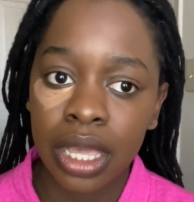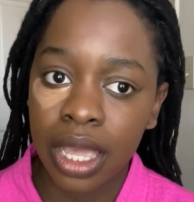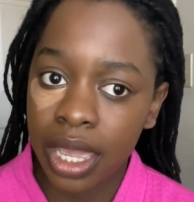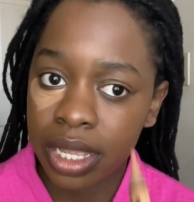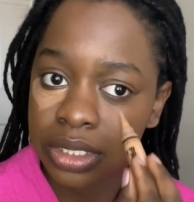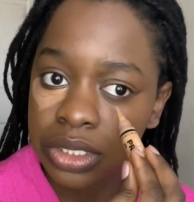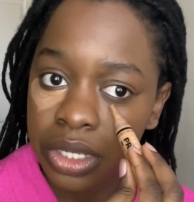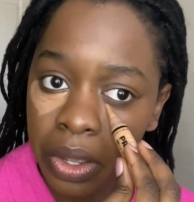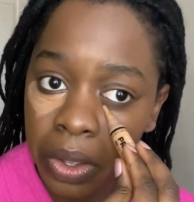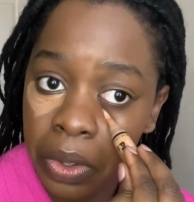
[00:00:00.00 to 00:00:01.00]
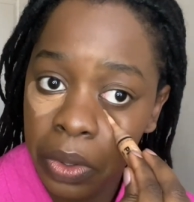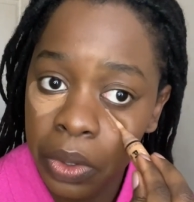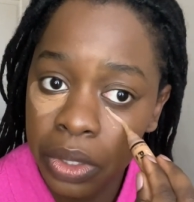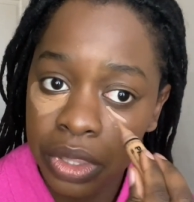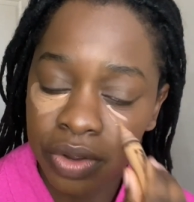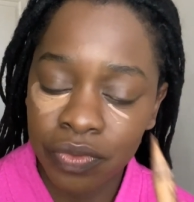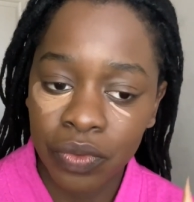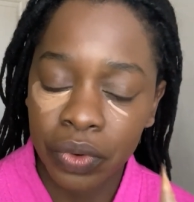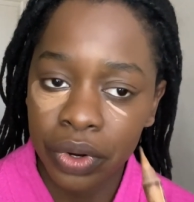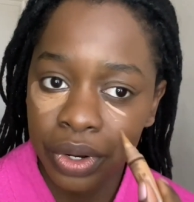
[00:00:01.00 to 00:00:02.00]
And so
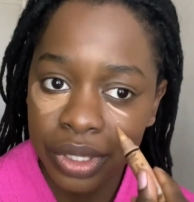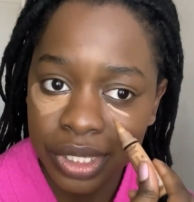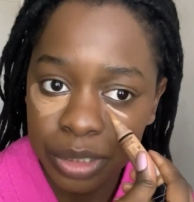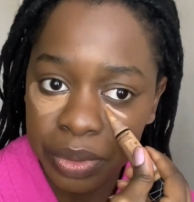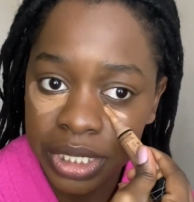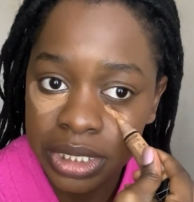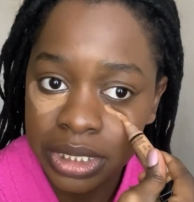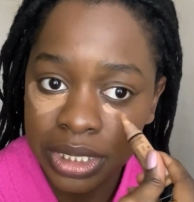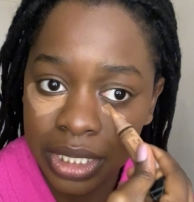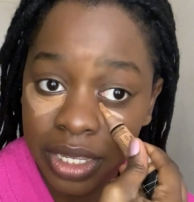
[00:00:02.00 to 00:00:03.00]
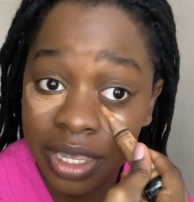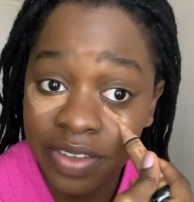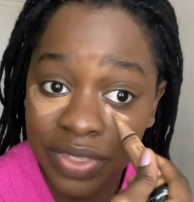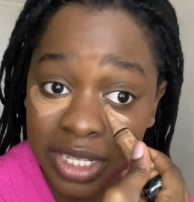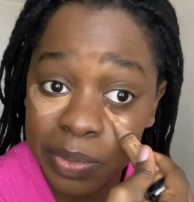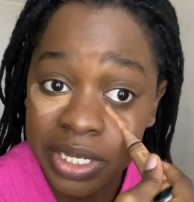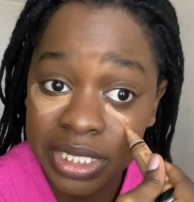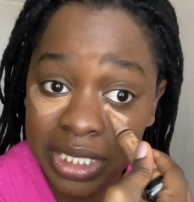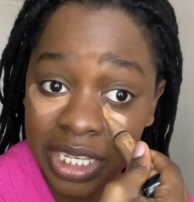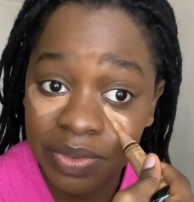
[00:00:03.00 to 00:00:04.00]
therefore if this place
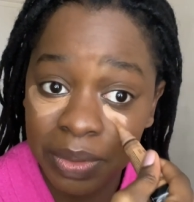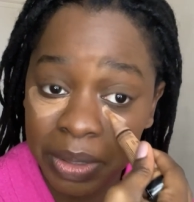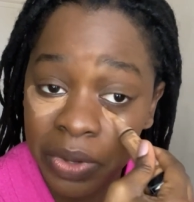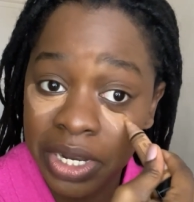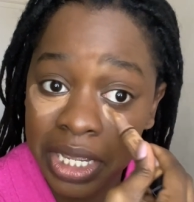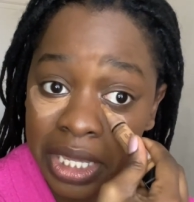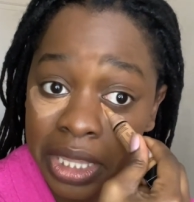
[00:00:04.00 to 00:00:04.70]
is giving me money,